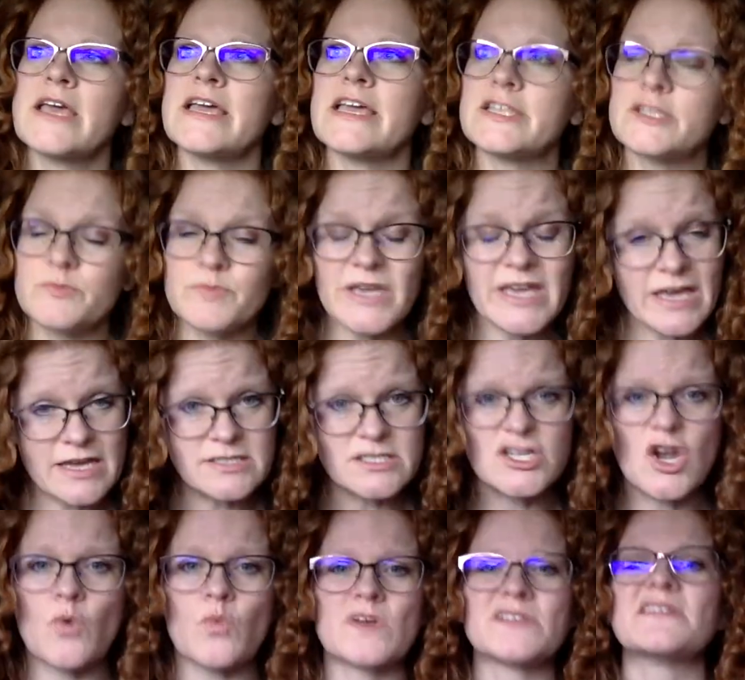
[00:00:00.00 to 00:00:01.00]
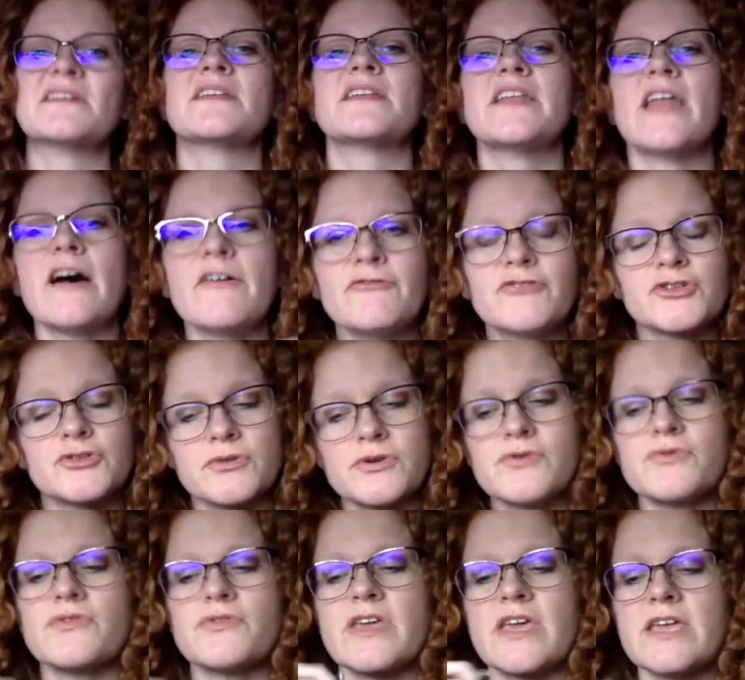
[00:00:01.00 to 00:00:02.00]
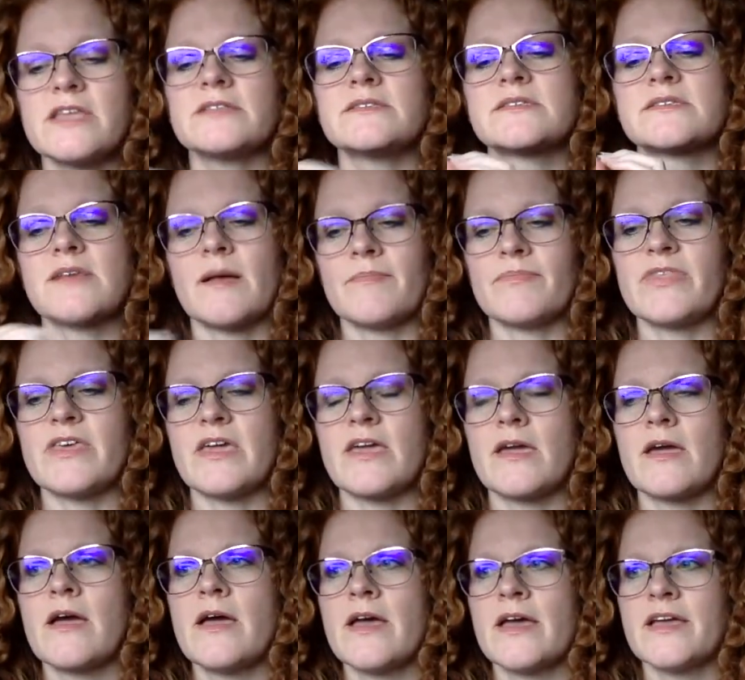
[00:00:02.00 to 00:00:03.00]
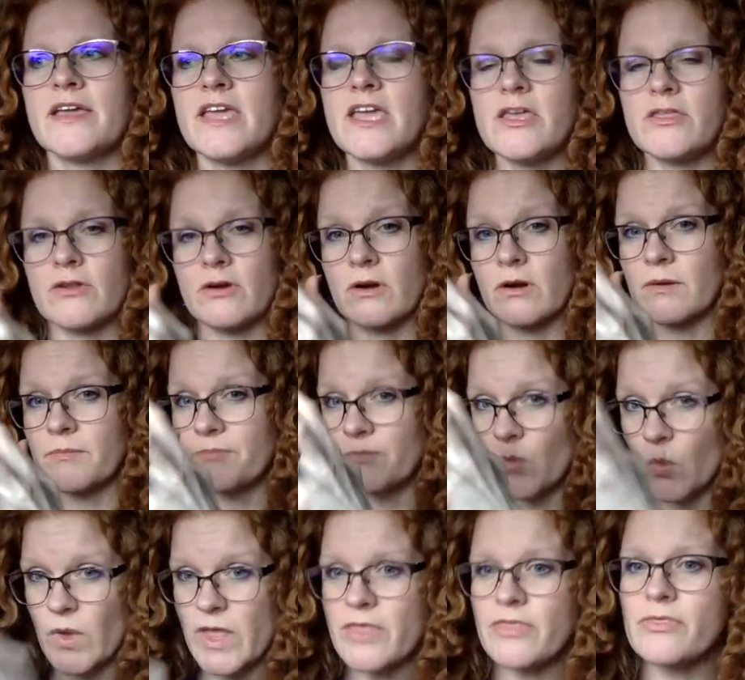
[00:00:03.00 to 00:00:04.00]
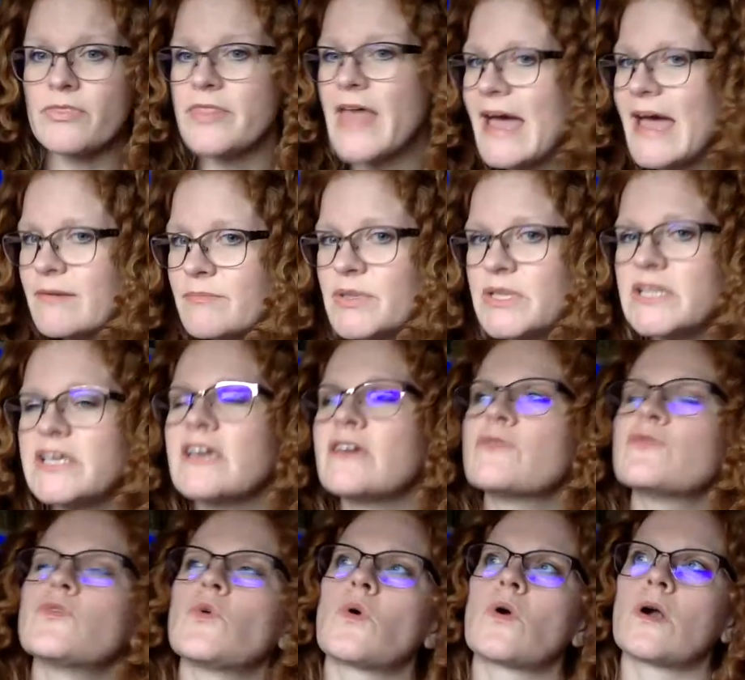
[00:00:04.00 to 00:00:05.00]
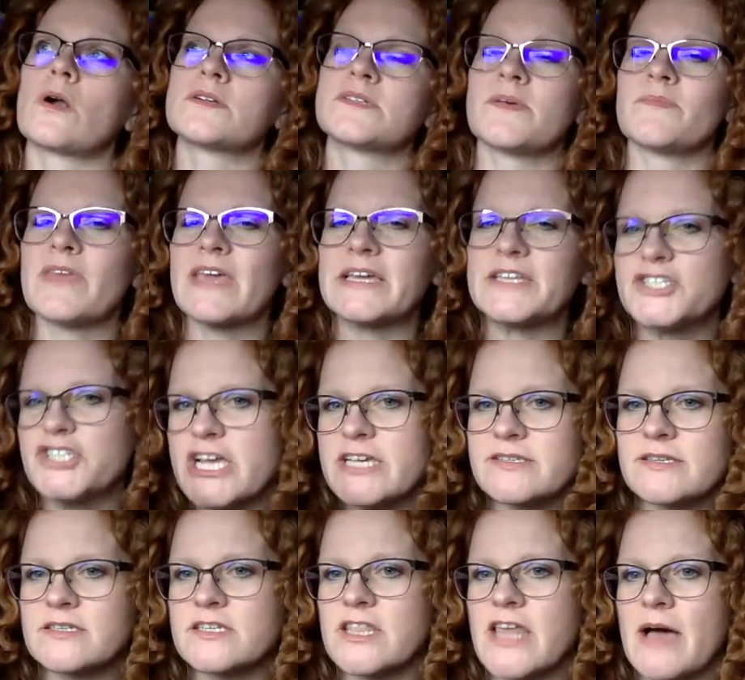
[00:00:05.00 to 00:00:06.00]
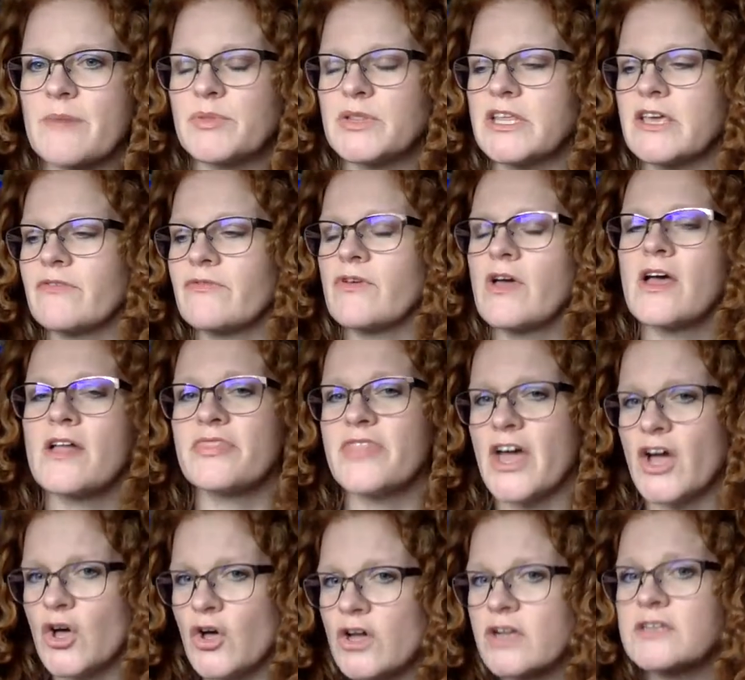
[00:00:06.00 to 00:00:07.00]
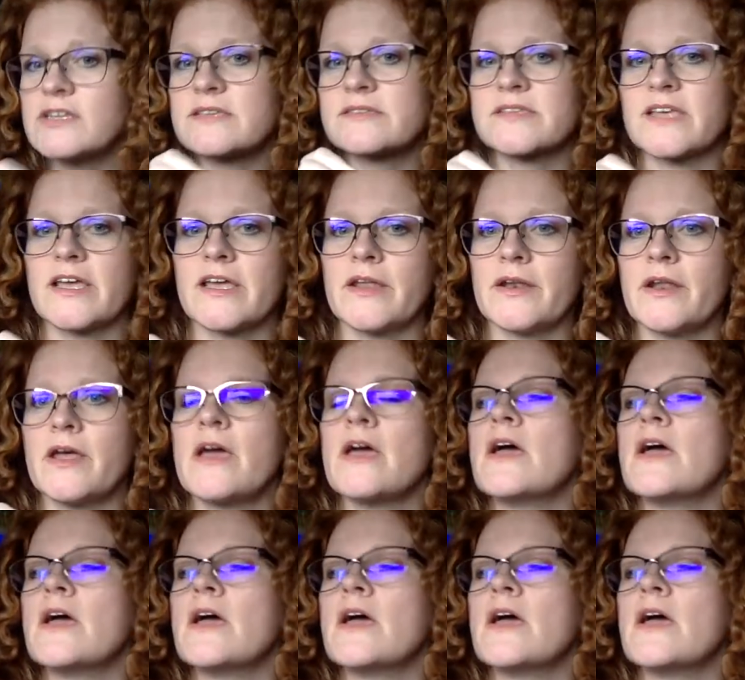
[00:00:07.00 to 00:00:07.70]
It's because there was enough truth in something, either with that belief or something adjacent to that belief, that hooked us in,